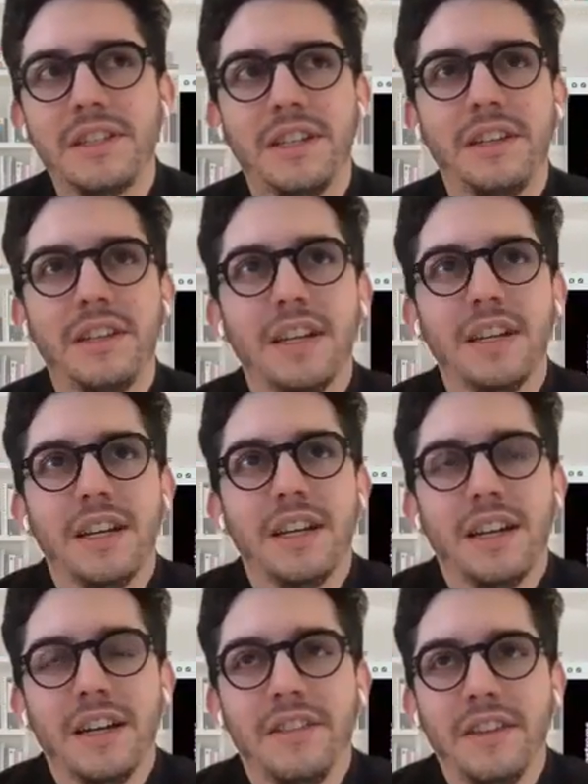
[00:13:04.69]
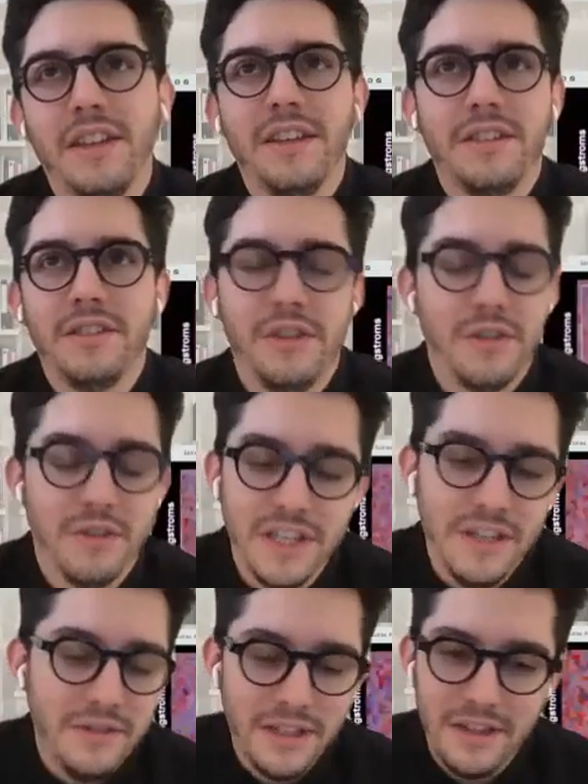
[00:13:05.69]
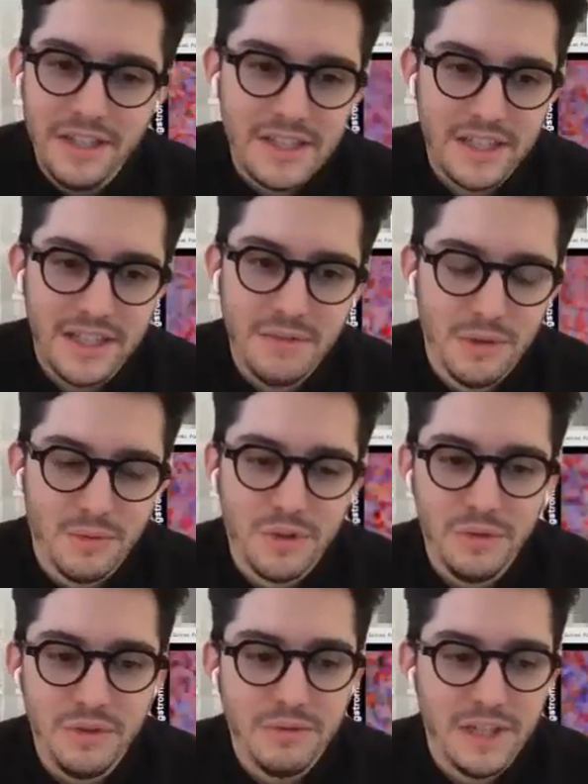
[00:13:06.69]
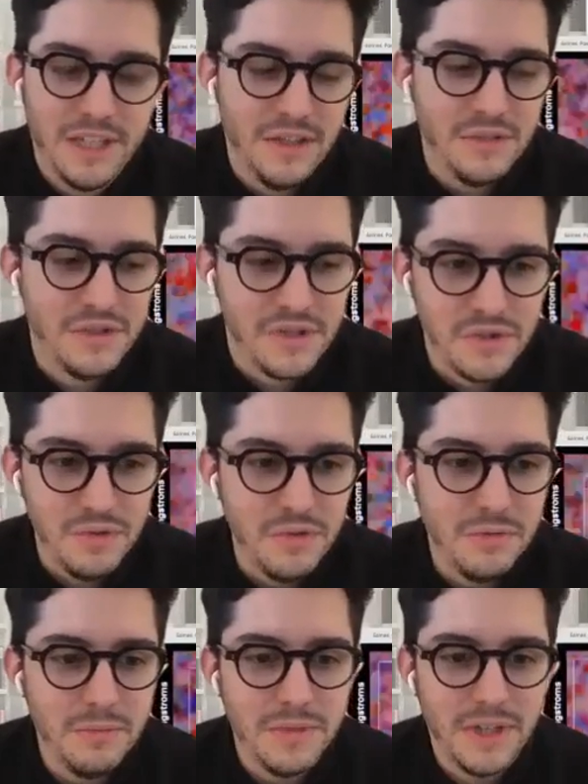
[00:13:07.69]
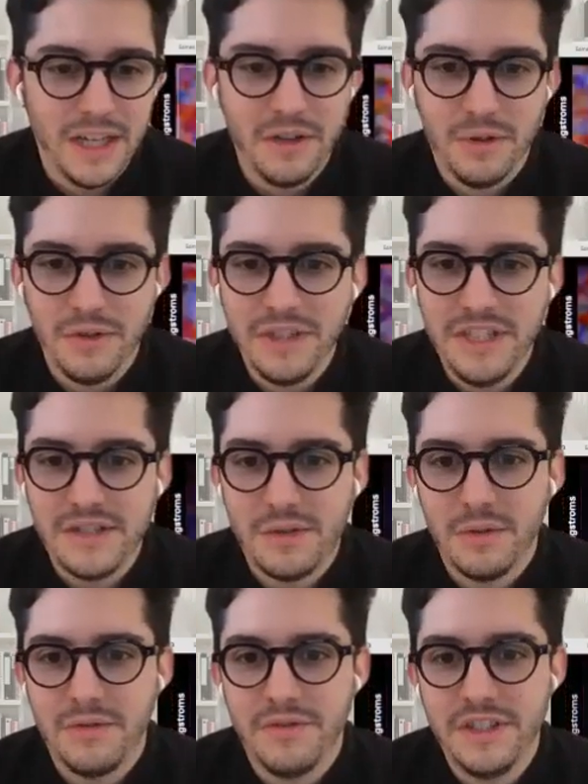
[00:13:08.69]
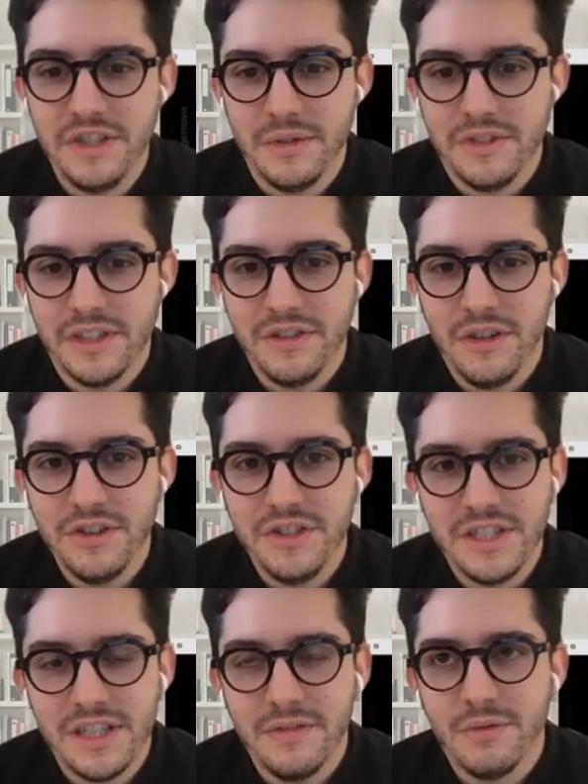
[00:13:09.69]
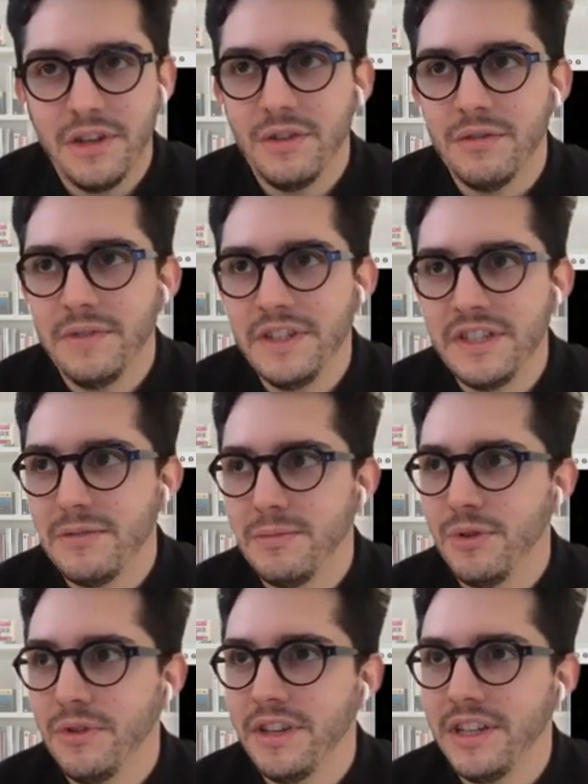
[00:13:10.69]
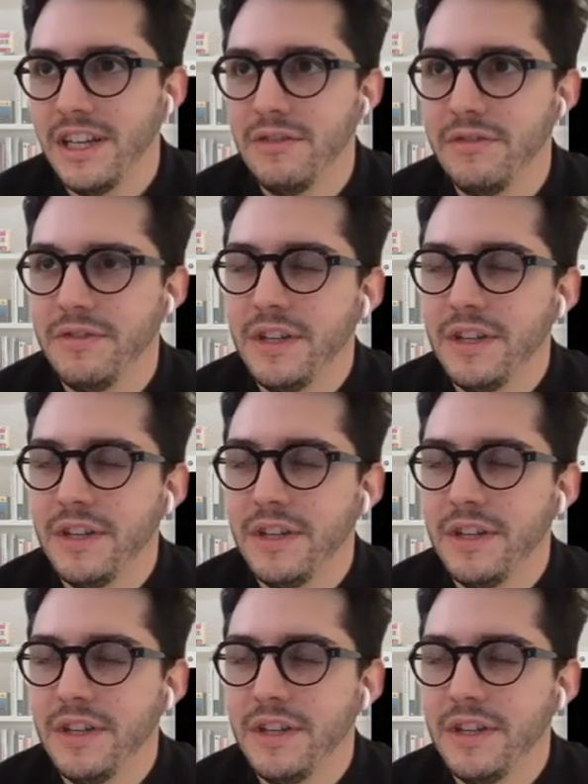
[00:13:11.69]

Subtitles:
I think, you know, even things like what we're doing right now, Zoom and all these sort of digital technologies have rendered visible the kind of